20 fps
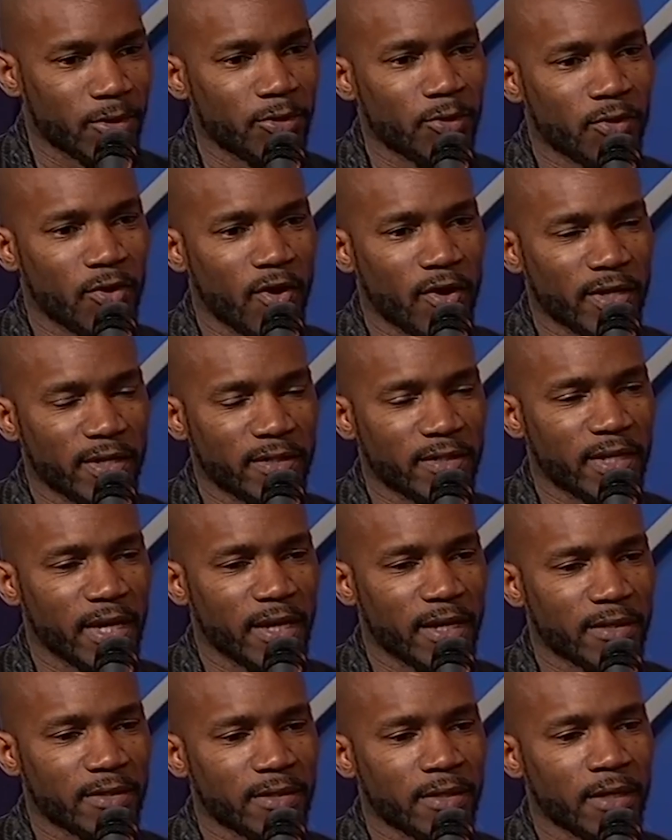Well, you call it
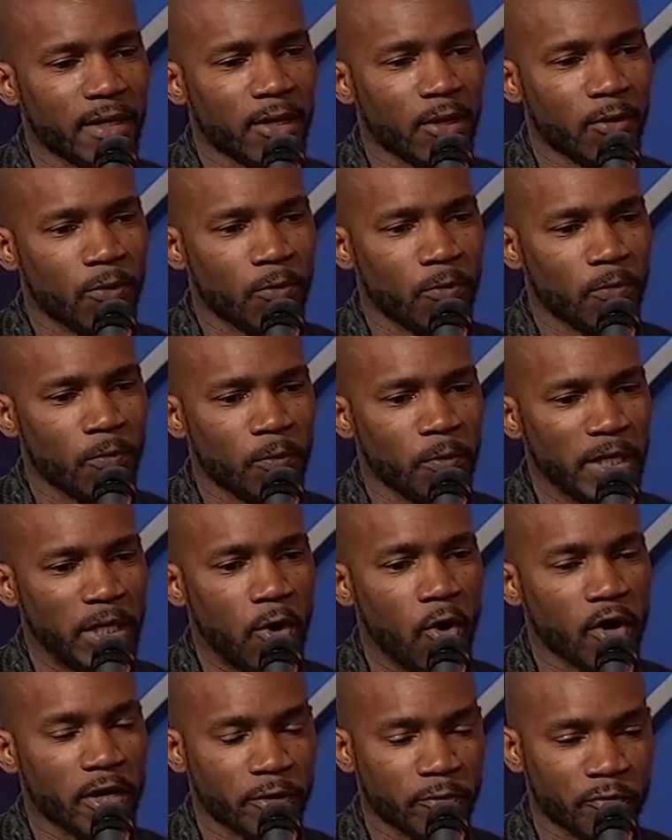sex. We
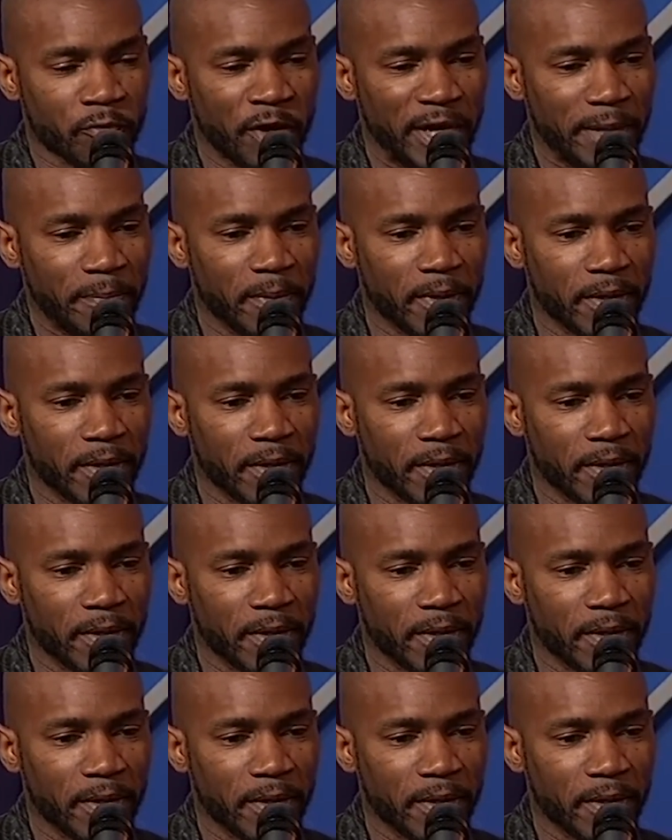call it rape.